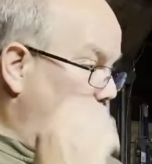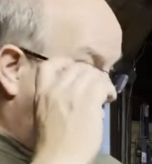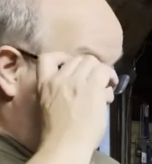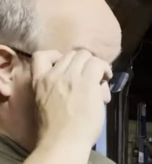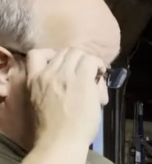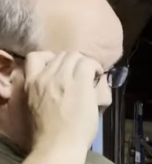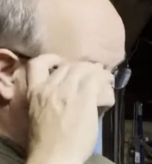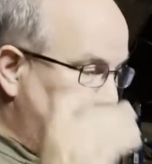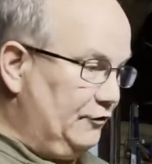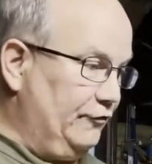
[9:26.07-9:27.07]
we can
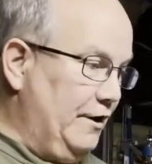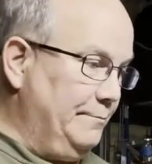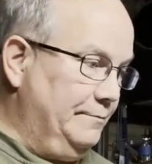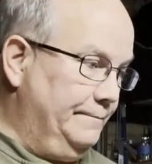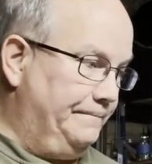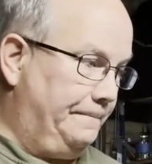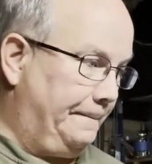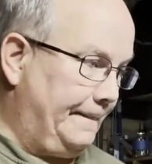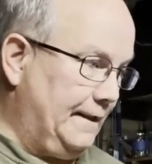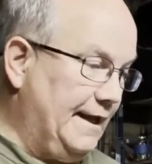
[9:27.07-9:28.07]
date this from
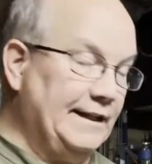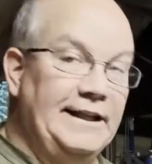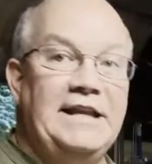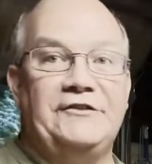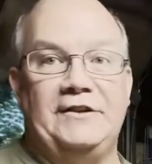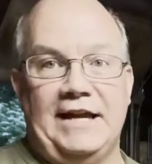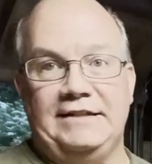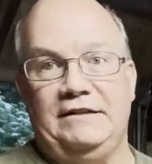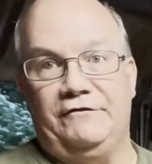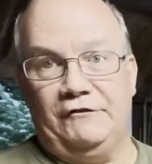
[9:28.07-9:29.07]
at least
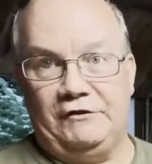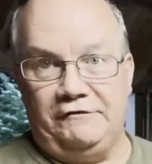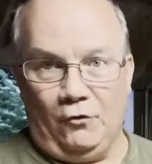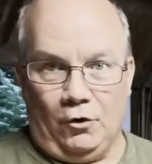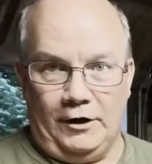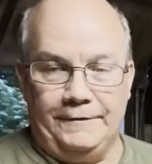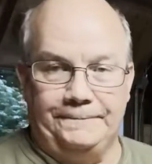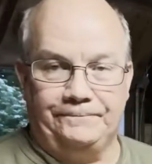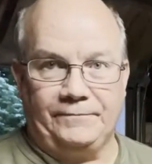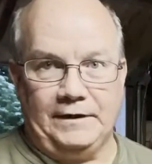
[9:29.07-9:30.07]
1954
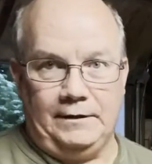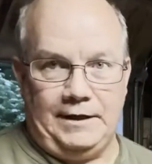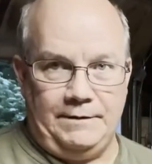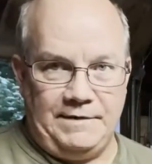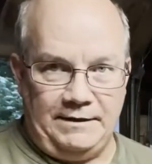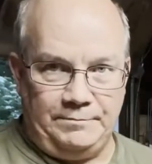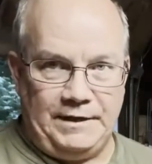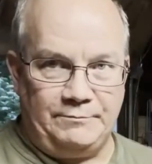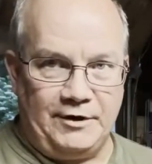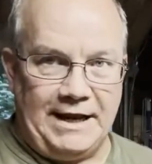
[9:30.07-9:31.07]
and
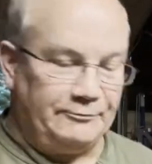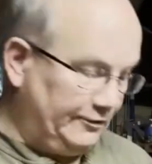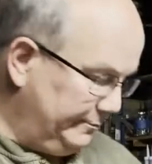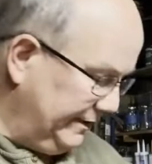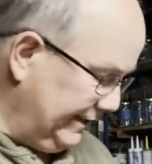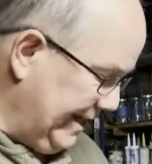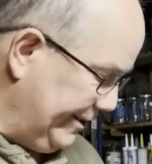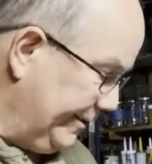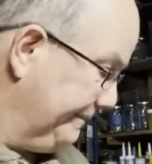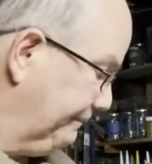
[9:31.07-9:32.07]
maybe and perhaps a little bit
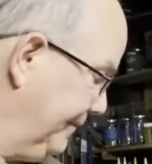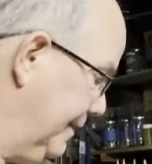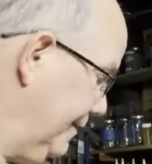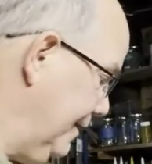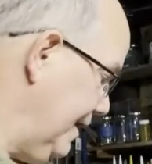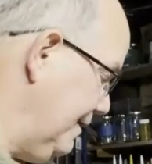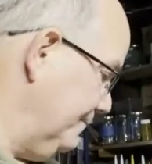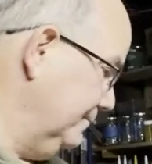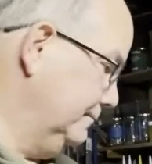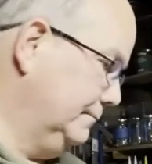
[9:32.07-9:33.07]
later.
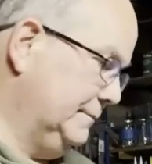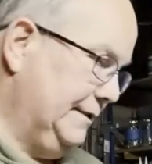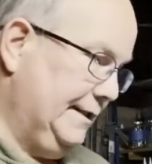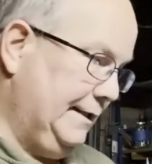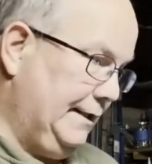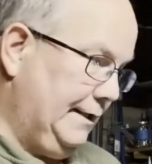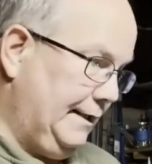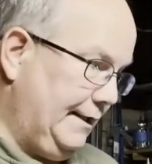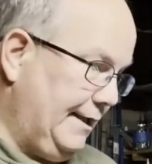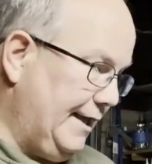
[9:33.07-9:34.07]
Um,
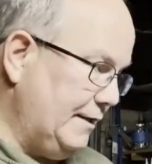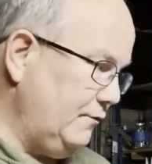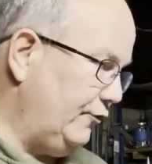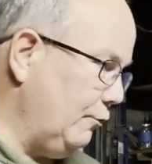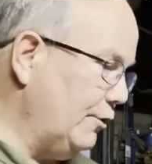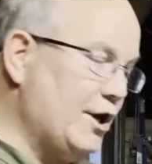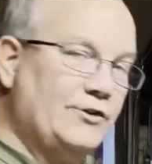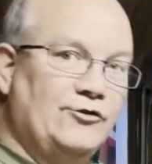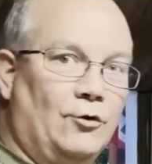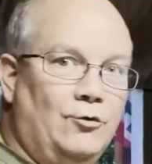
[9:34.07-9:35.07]
and so we're not
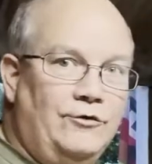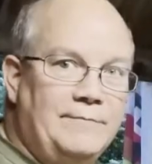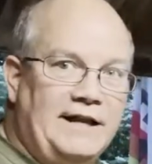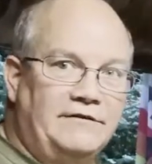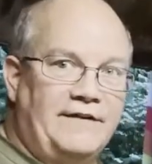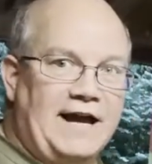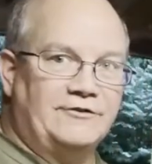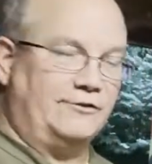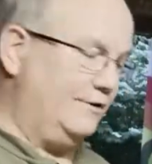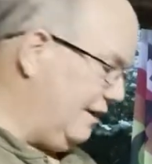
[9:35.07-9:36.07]
sure who the
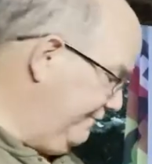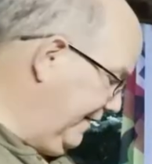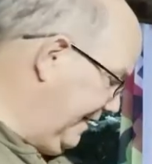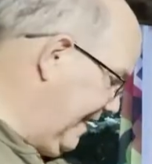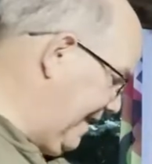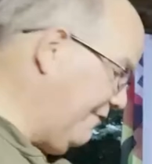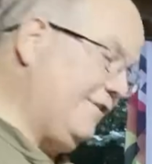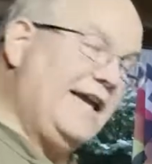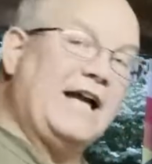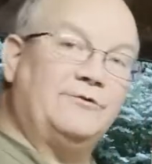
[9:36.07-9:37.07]
manufacturer of the of
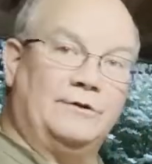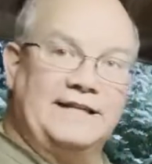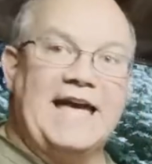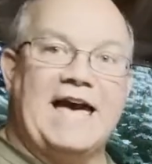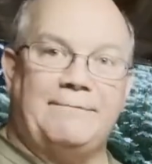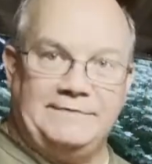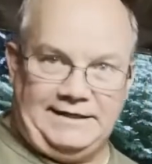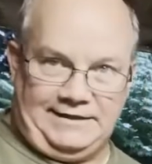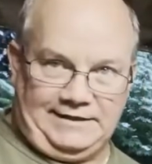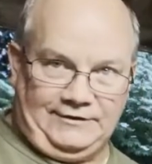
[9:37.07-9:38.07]
the actual
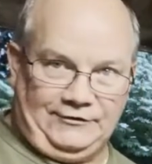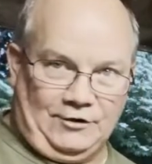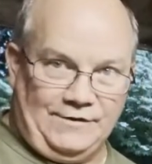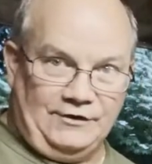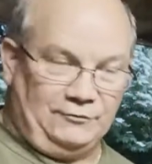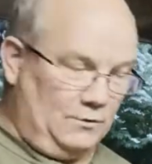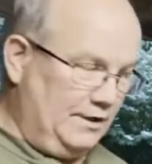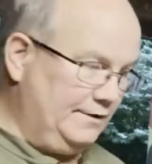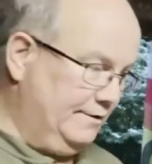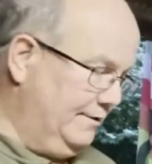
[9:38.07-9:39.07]
cabinet is on this
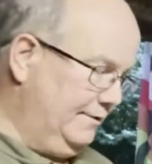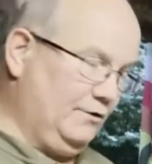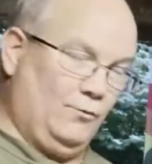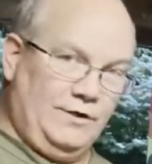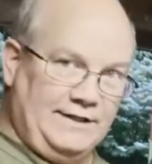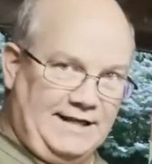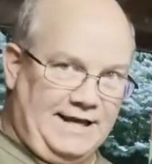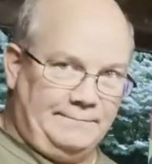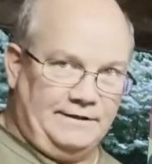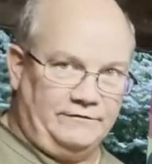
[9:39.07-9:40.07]
one, the wooden
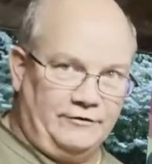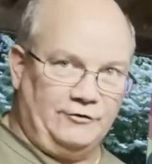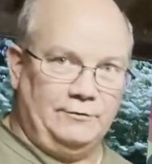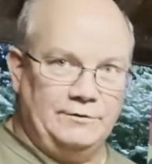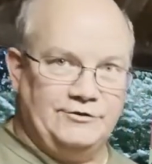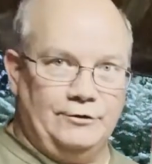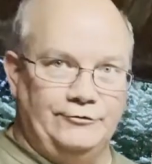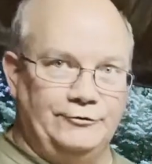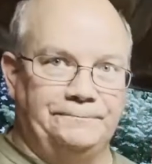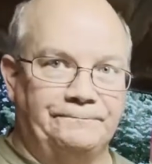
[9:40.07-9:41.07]
cabinet, the first one we showed you.